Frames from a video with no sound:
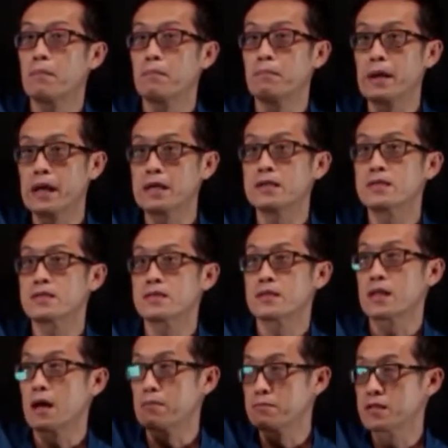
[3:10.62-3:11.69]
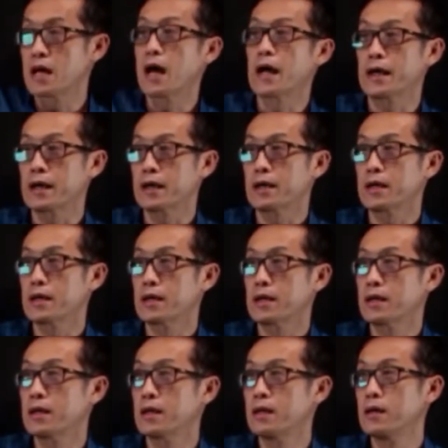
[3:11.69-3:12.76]
base times height.
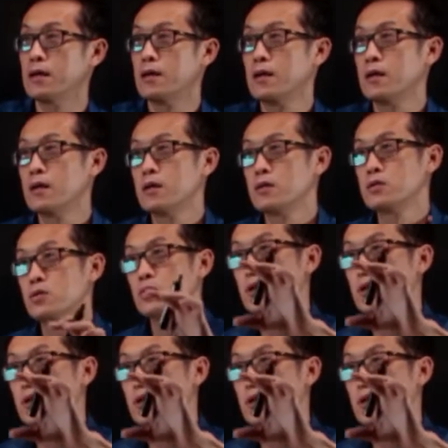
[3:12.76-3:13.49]
So